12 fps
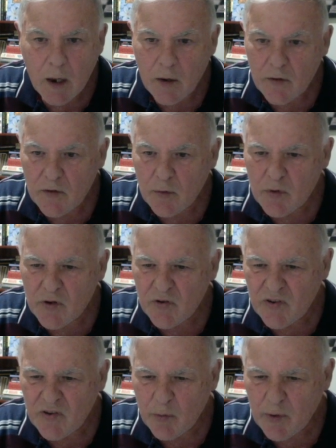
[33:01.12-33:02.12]
So we'll just
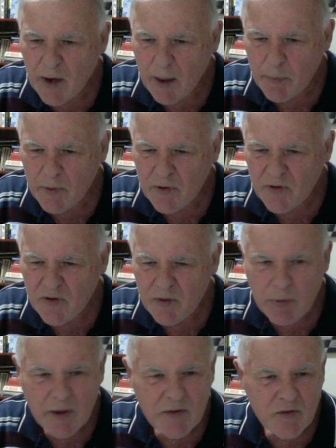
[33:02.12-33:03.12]
see what happens. He
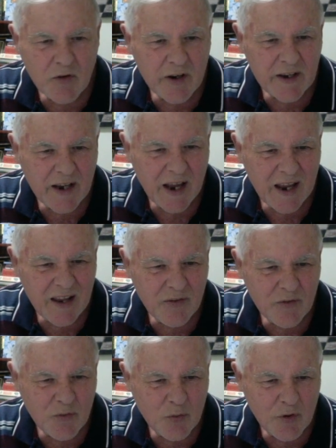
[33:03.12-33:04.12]
plays knight
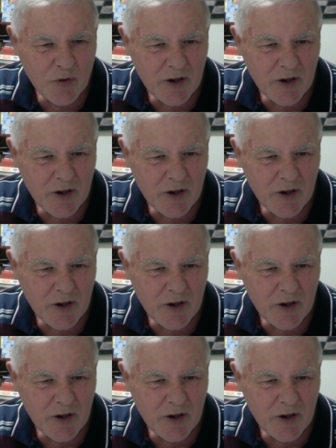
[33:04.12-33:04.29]
A3.